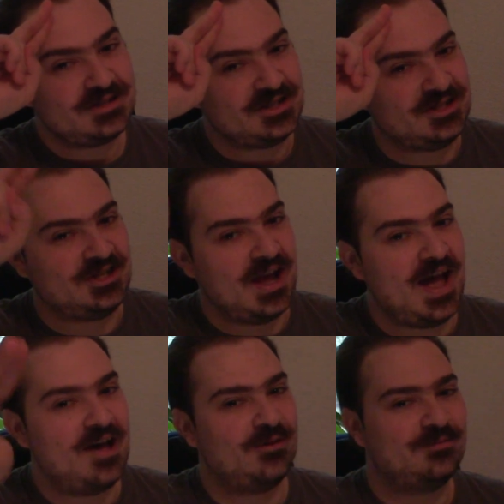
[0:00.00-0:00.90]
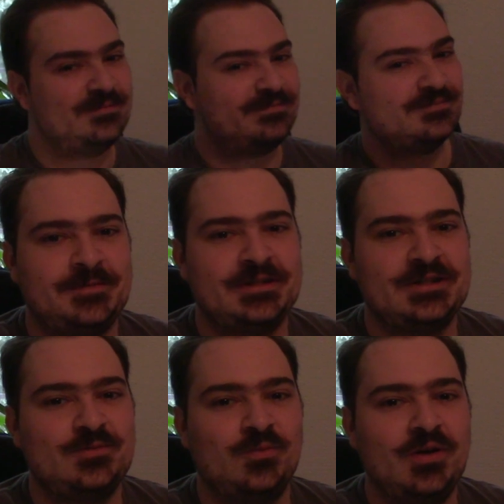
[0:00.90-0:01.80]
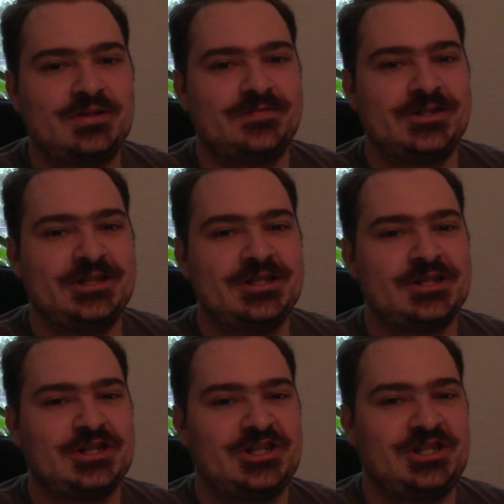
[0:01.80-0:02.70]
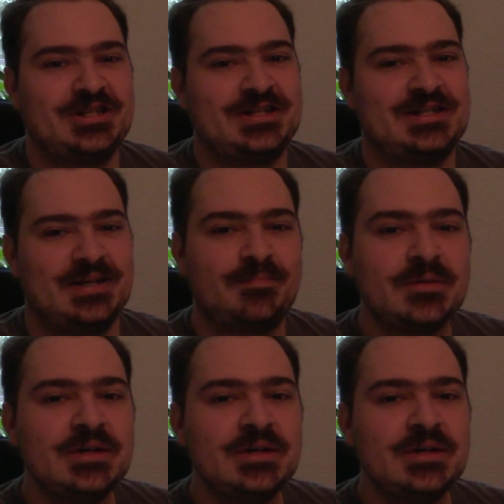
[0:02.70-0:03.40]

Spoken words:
Ciao! Because he wants Vegeta to shut up.